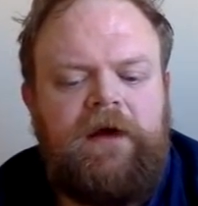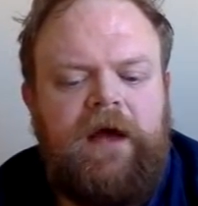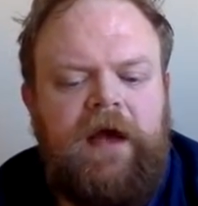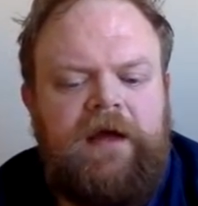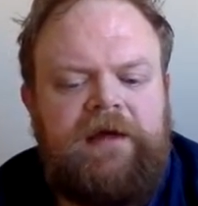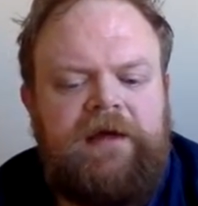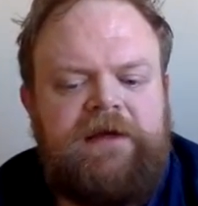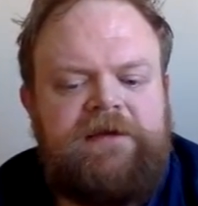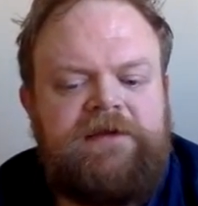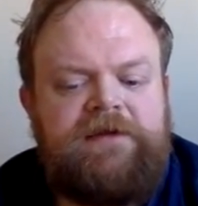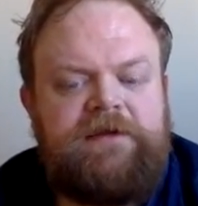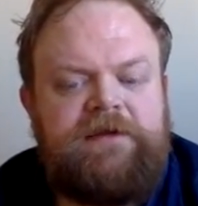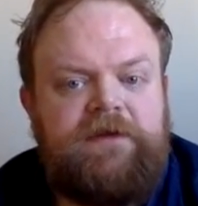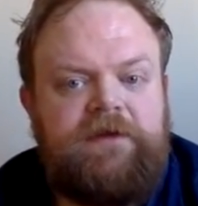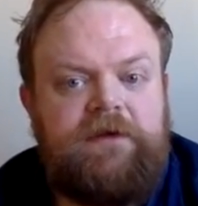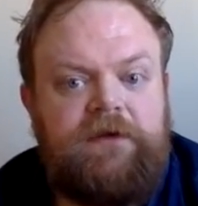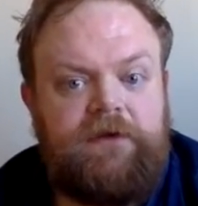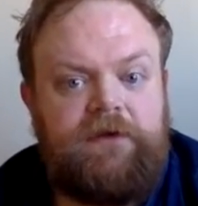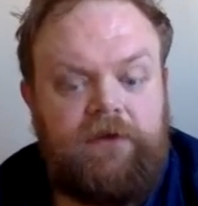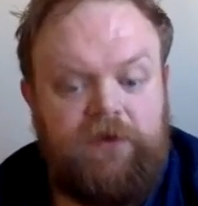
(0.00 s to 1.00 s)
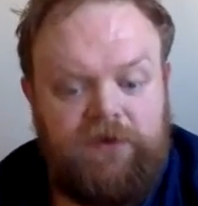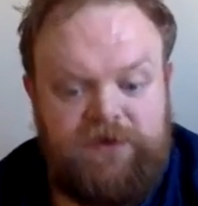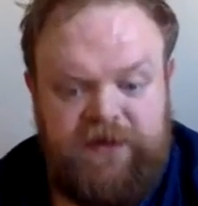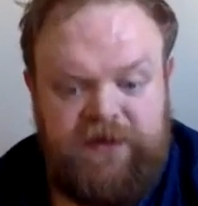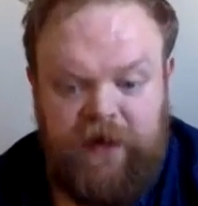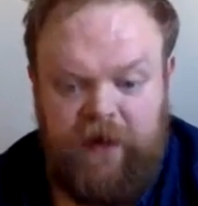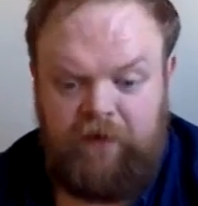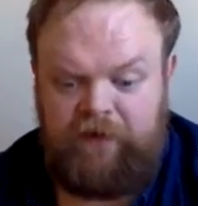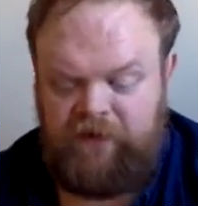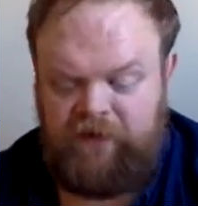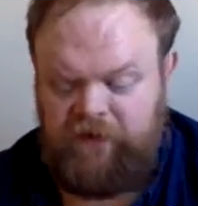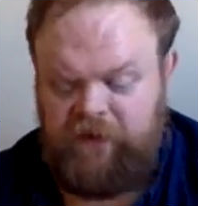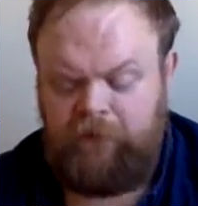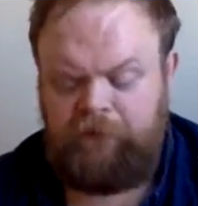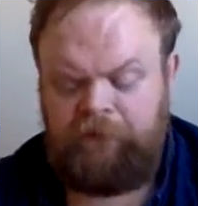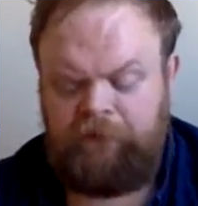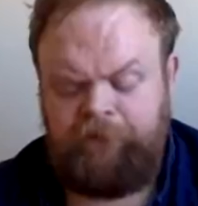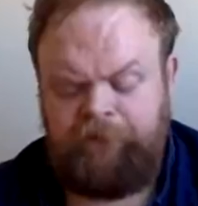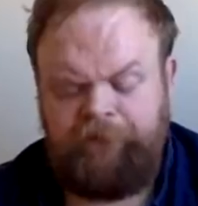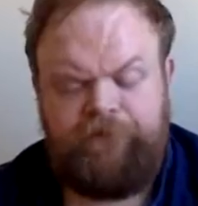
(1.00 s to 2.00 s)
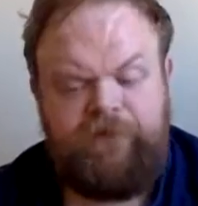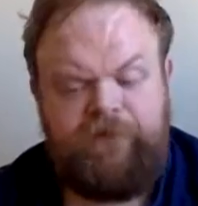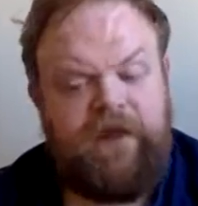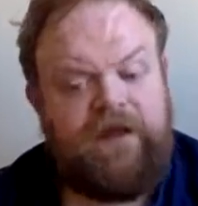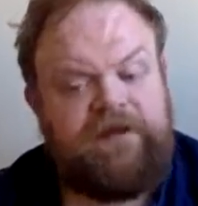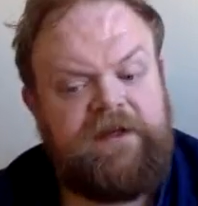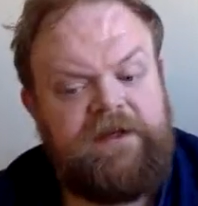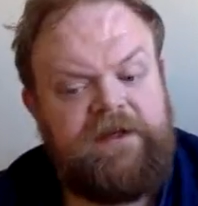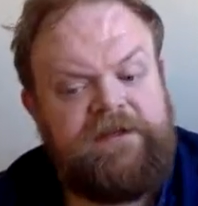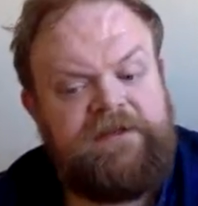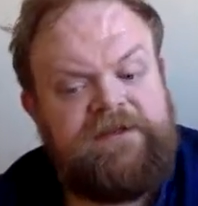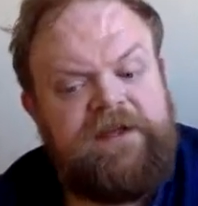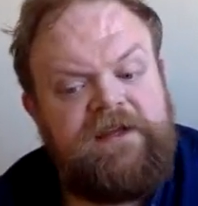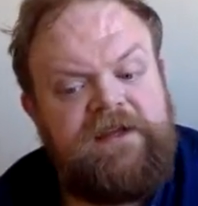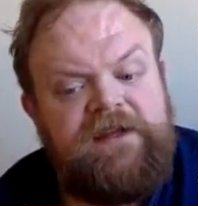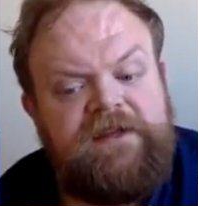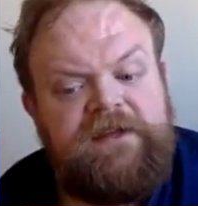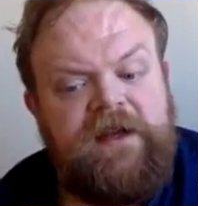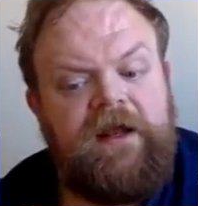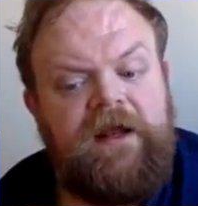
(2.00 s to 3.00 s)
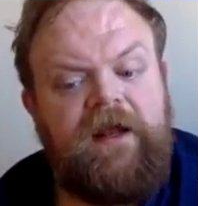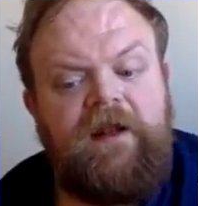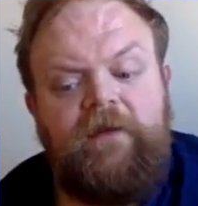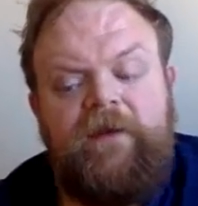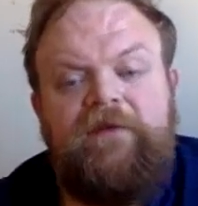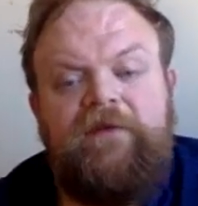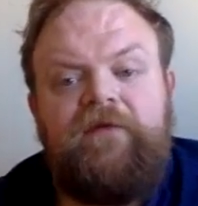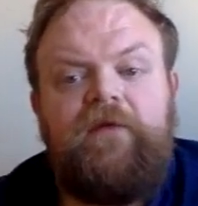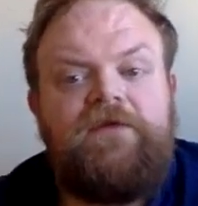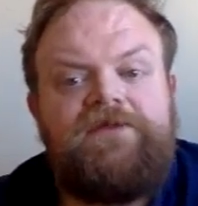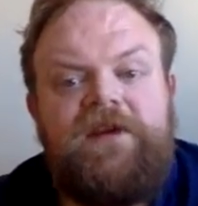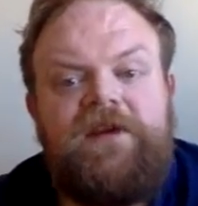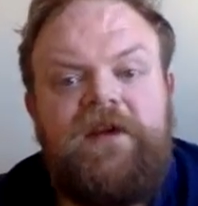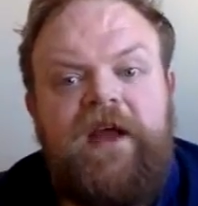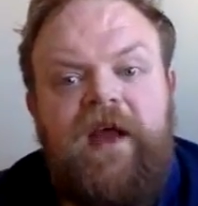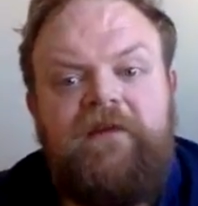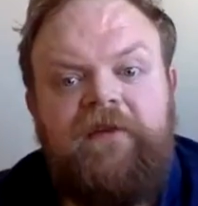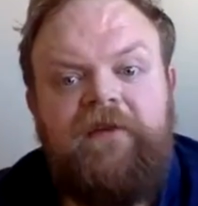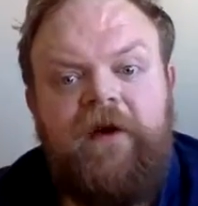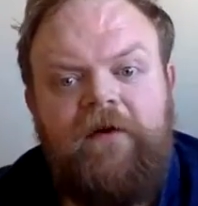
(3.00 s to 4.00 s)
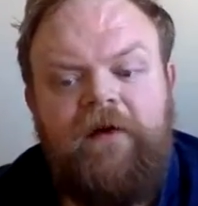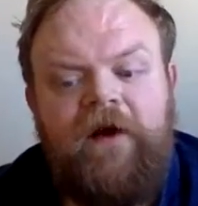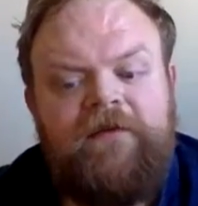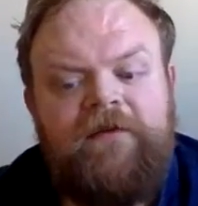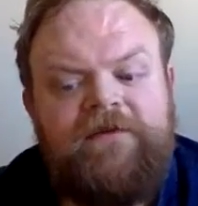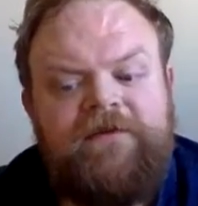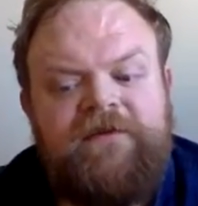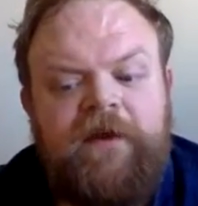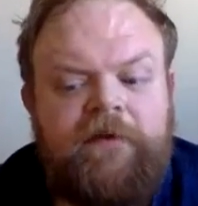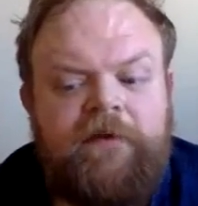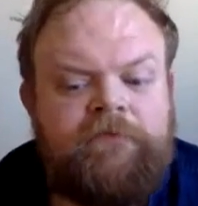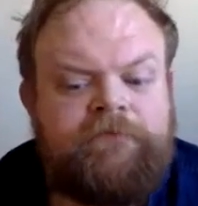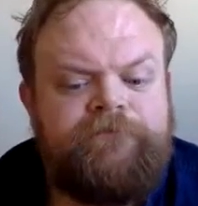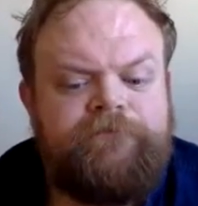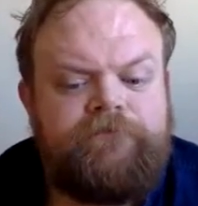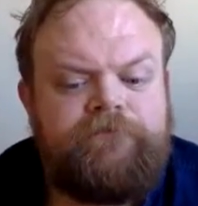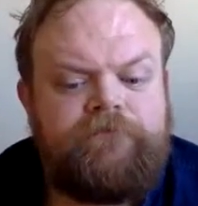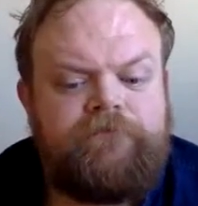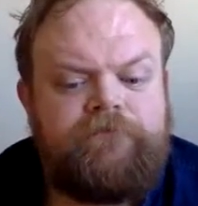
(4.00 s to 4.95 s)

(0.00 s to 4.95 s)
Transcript: Alice looked down at them and considered a little before she gave her answer.